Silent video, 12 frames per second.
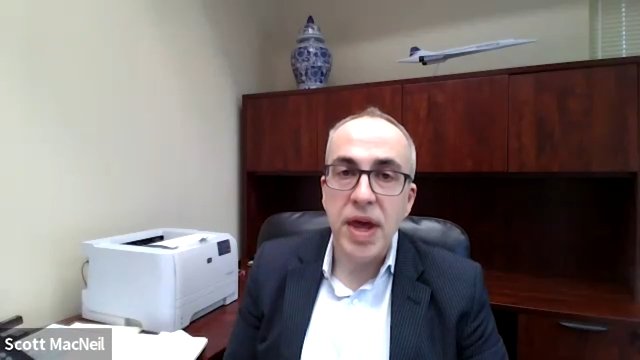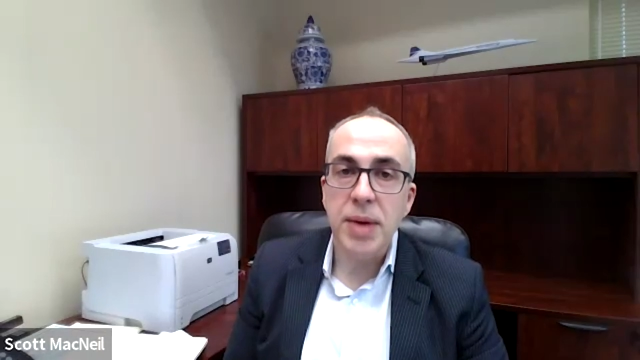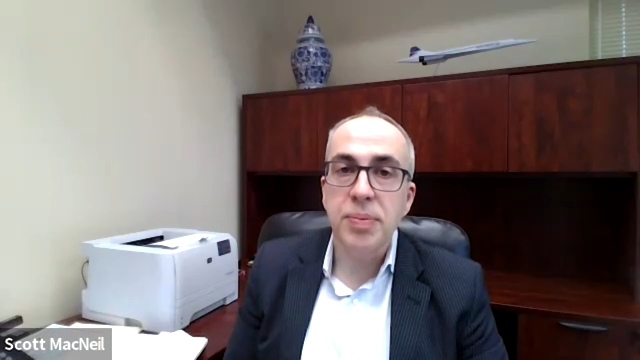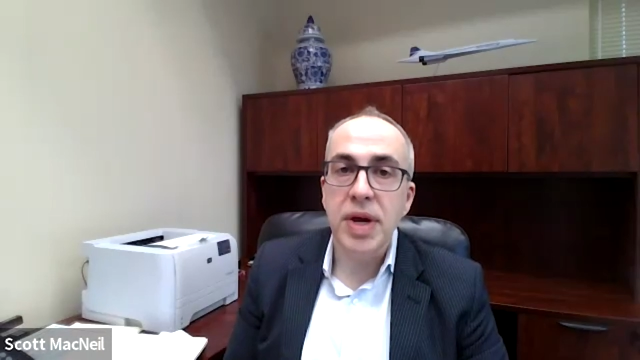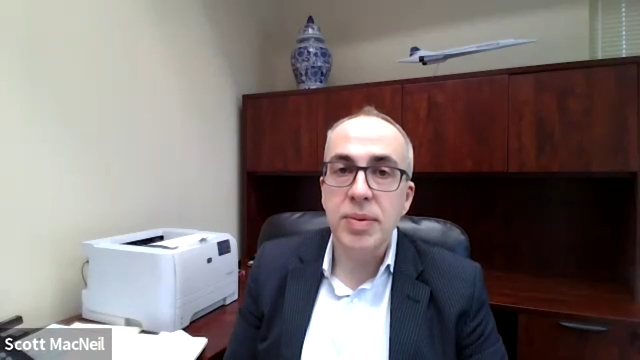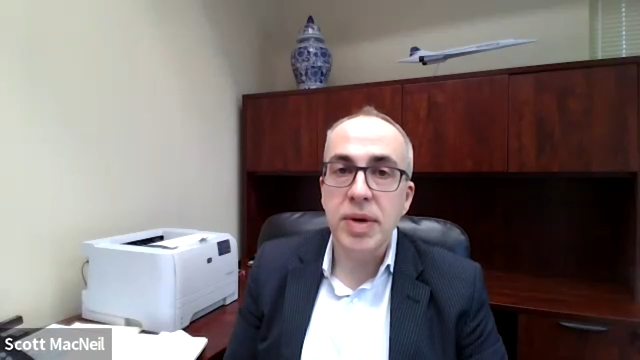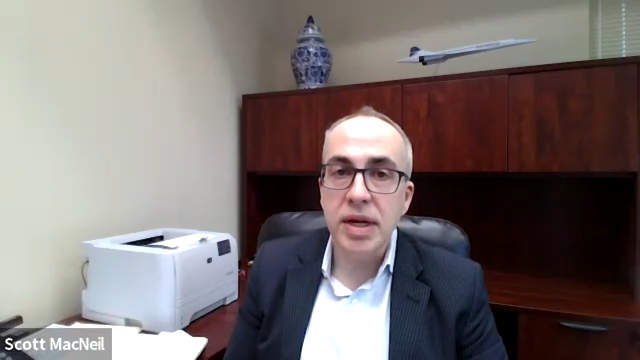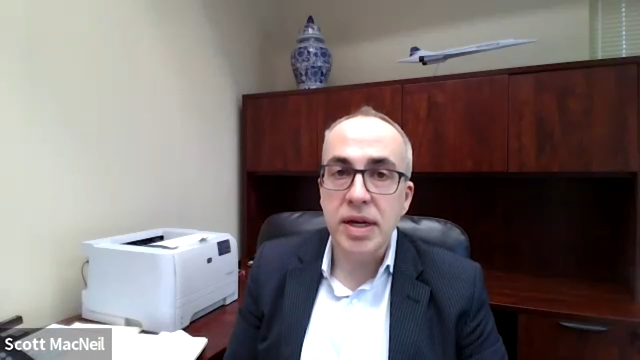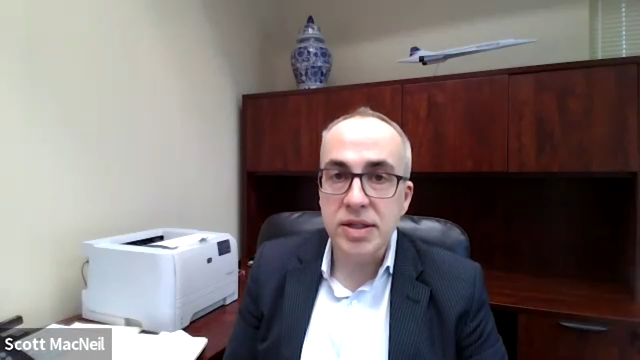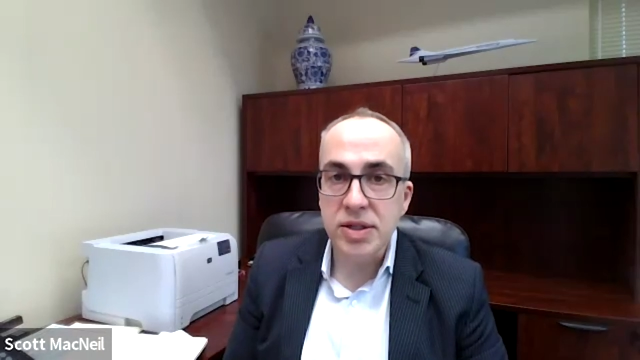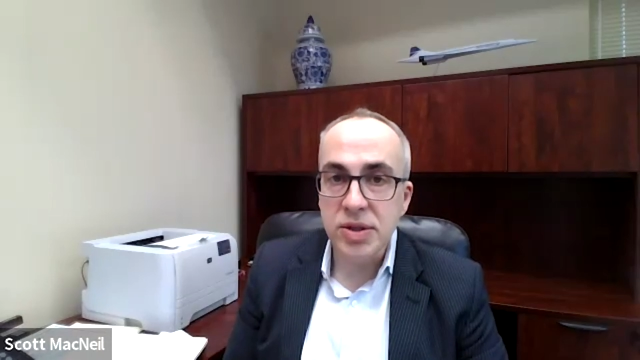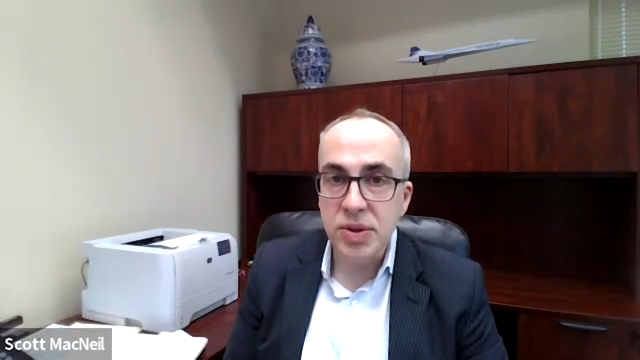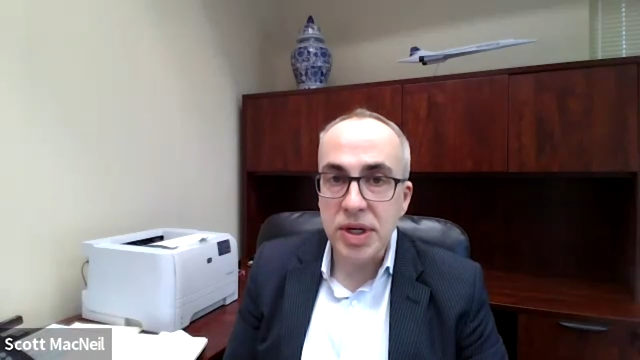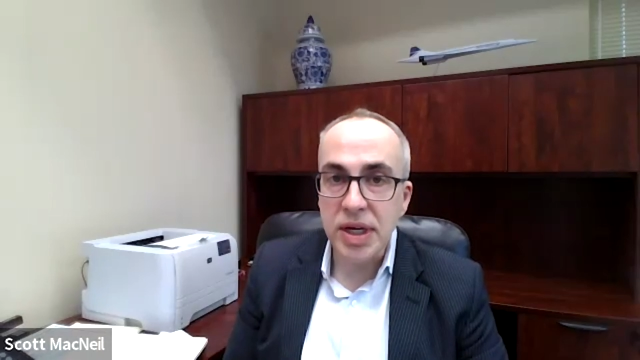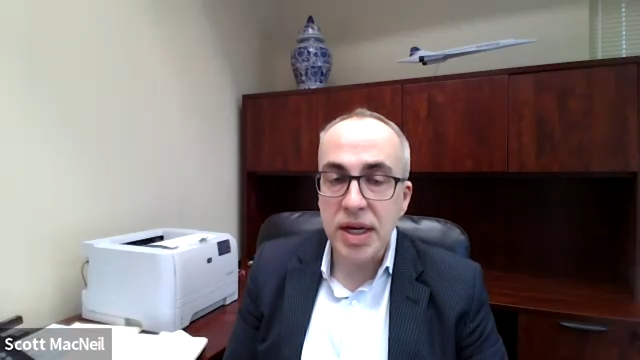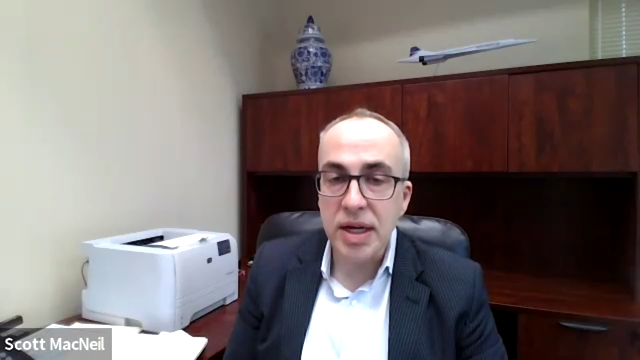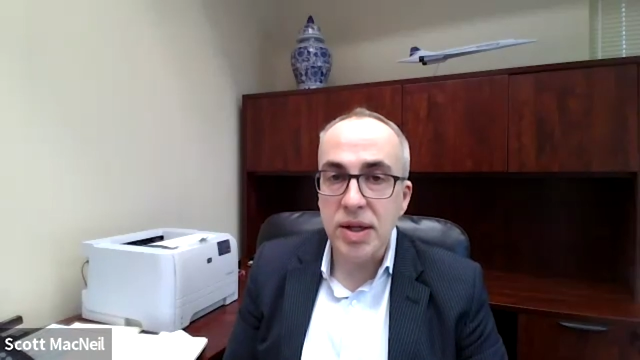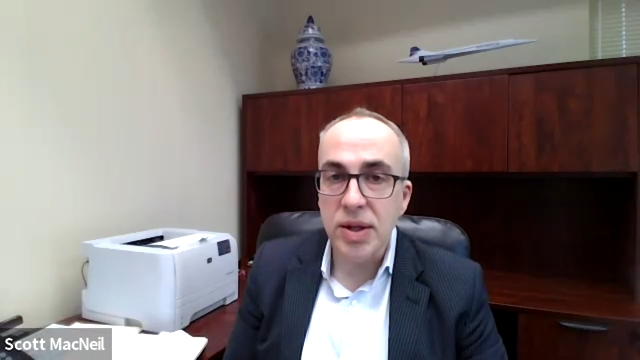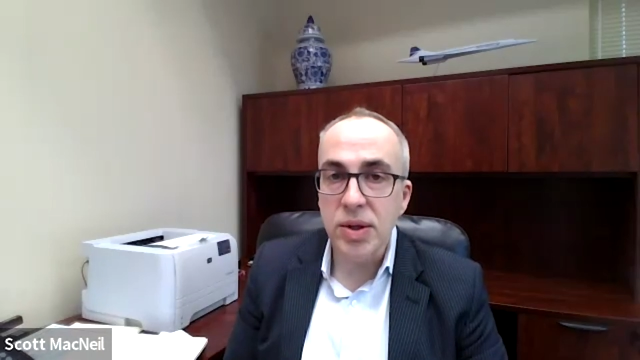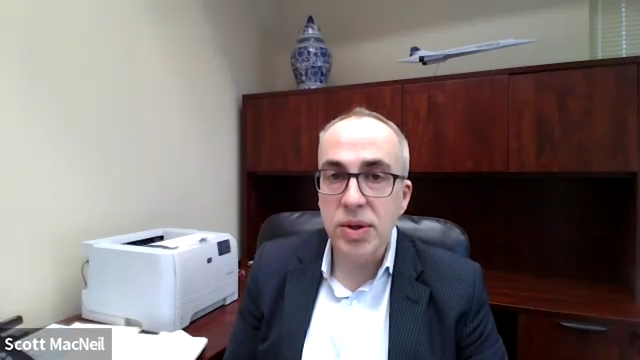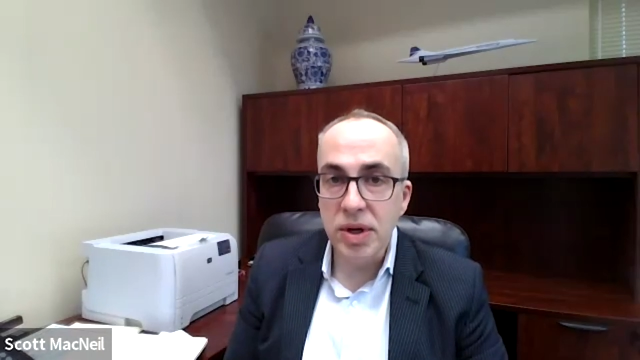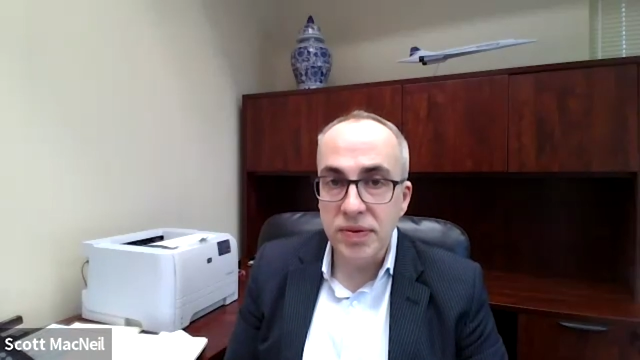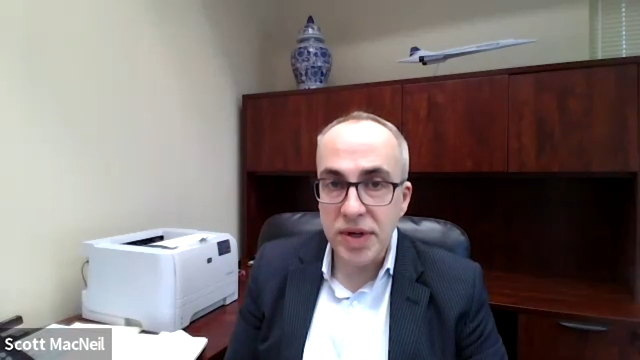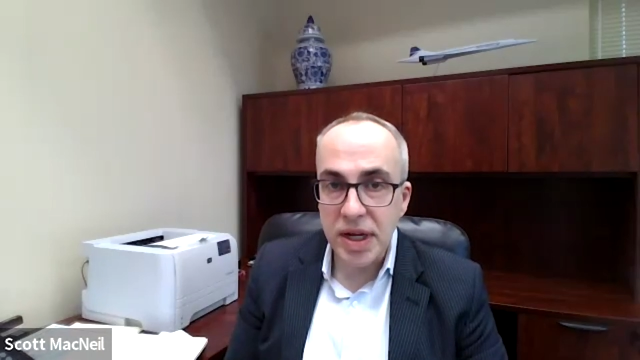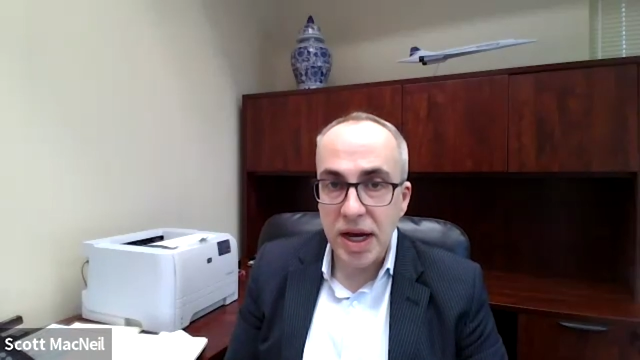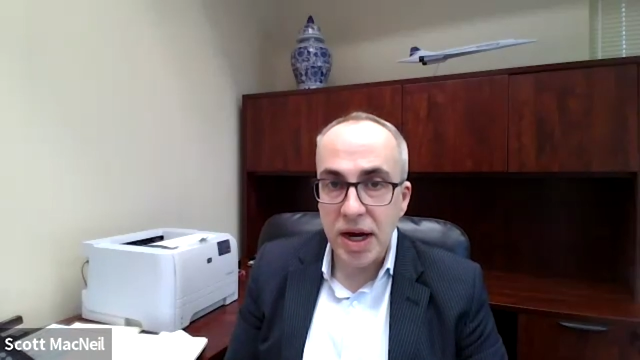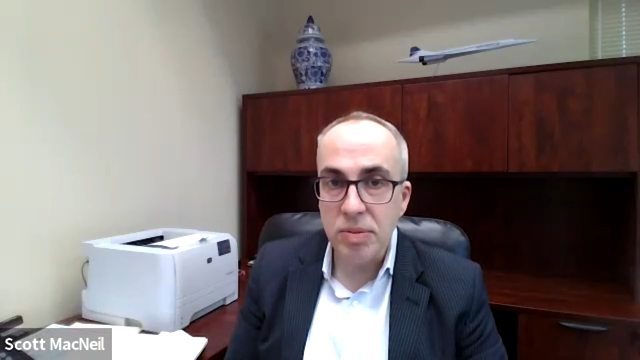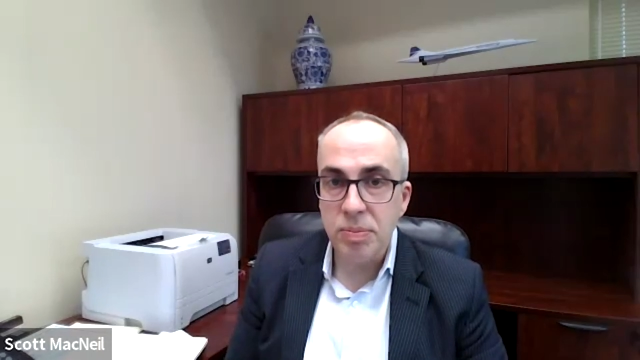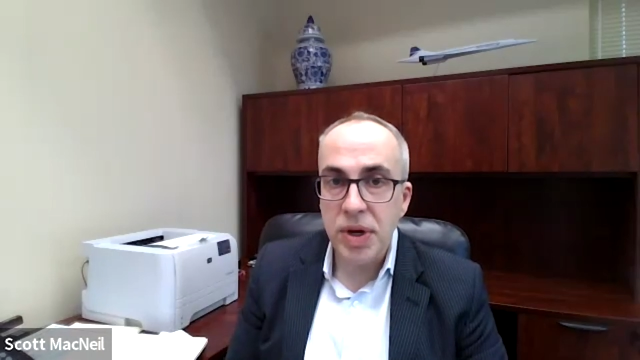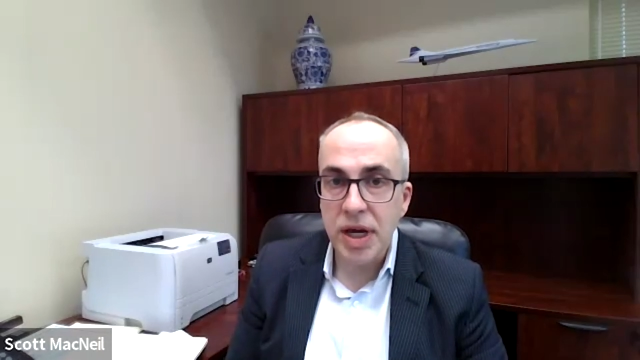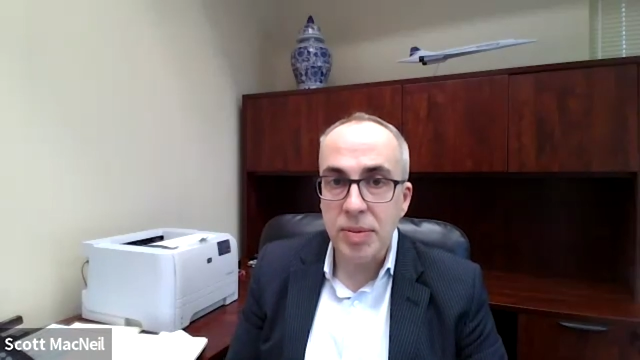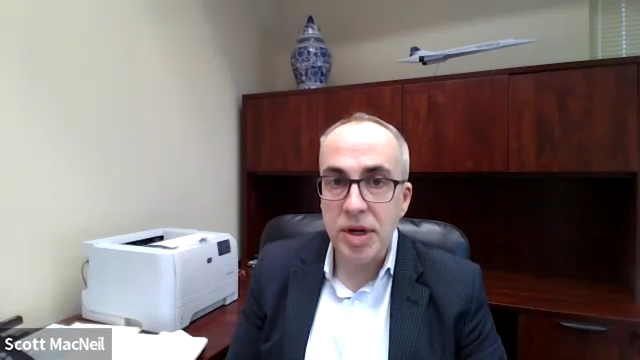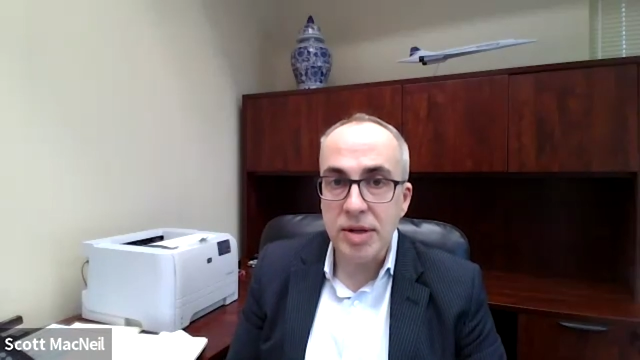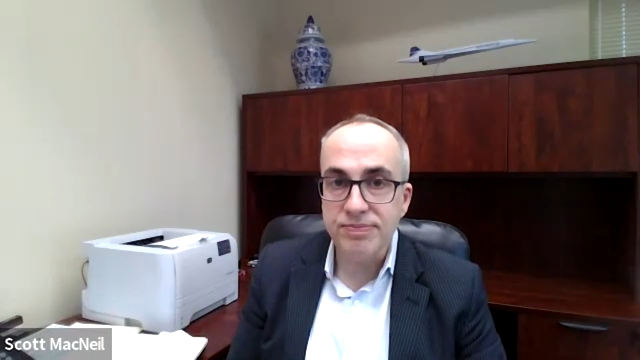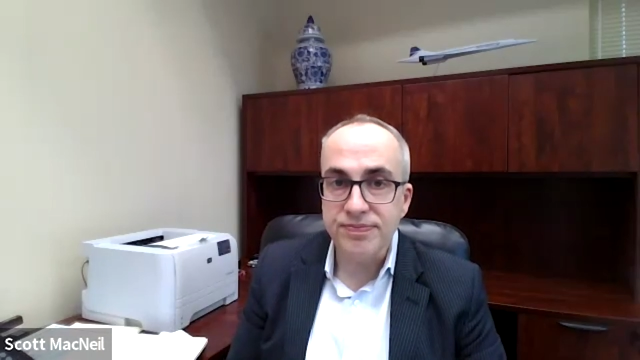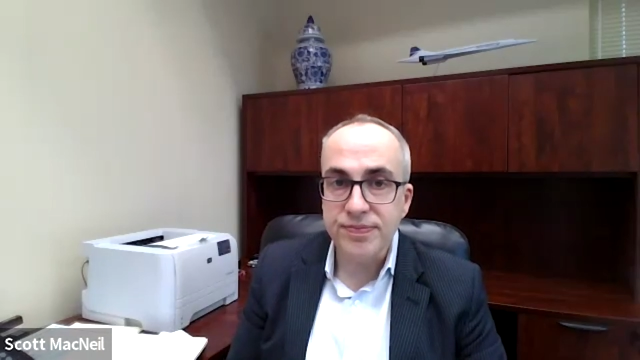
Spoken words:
that payment history in lieu of a down payment.